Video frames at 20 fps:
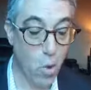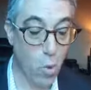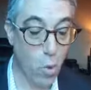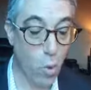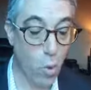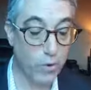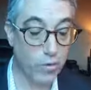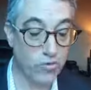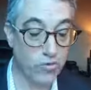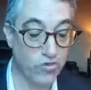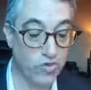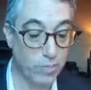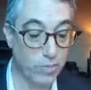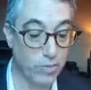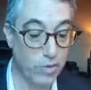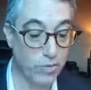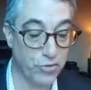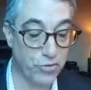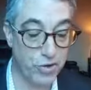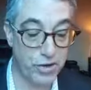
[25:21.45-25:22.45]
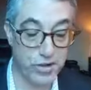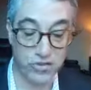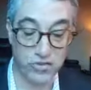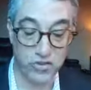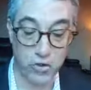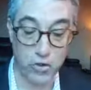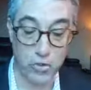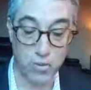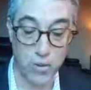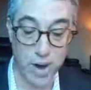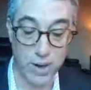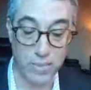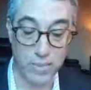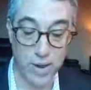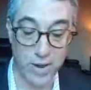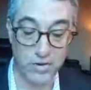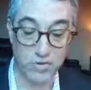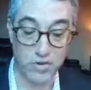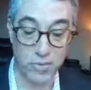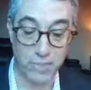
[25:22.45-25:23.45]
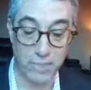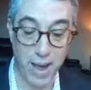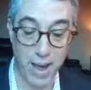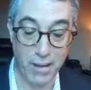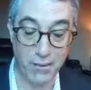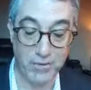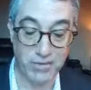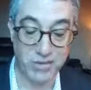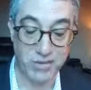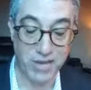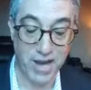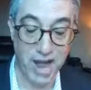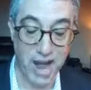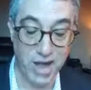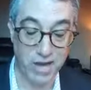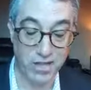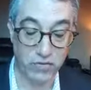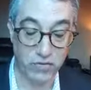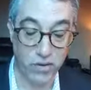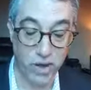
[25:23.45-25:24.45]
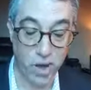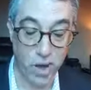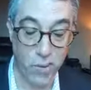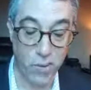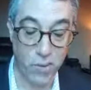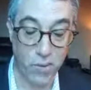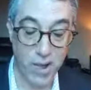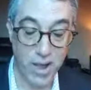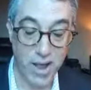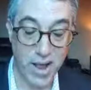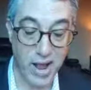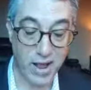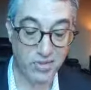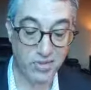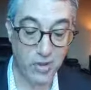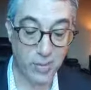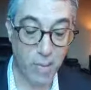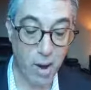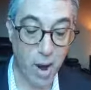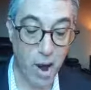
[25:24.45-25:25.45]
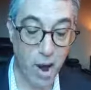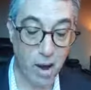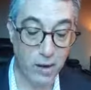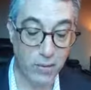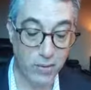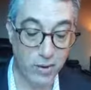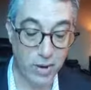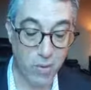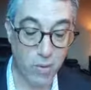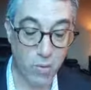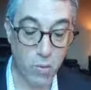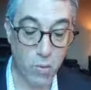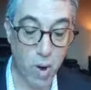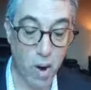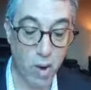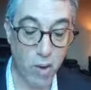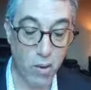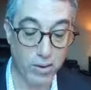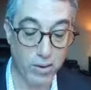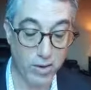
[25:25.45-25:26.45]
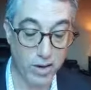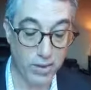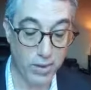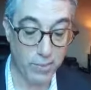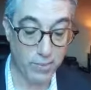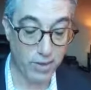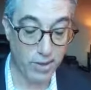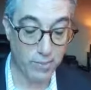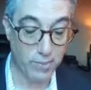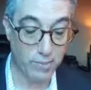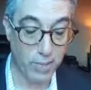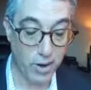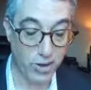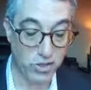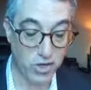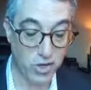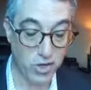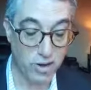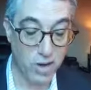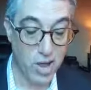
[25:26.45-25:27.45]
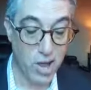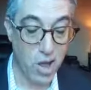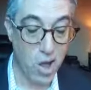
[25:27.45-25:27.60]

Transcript: what are some of the things you recommend to balance cash flow as I'm hiring while on a limited budget?